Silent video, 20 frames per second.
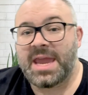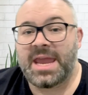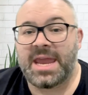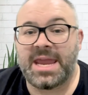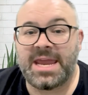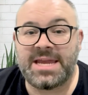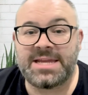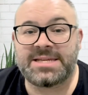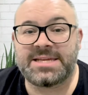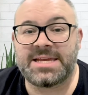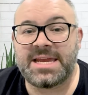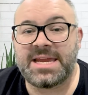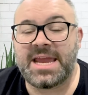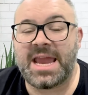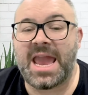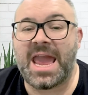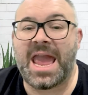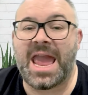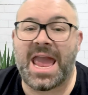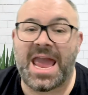
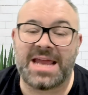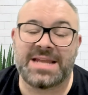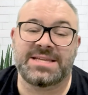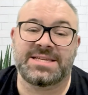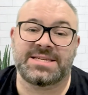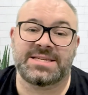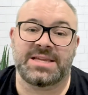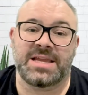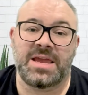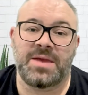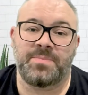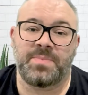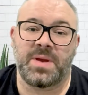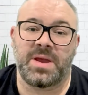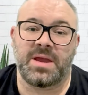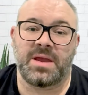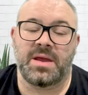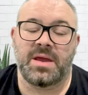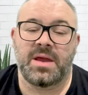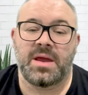eating, and
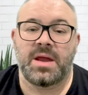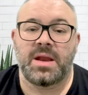sleeping.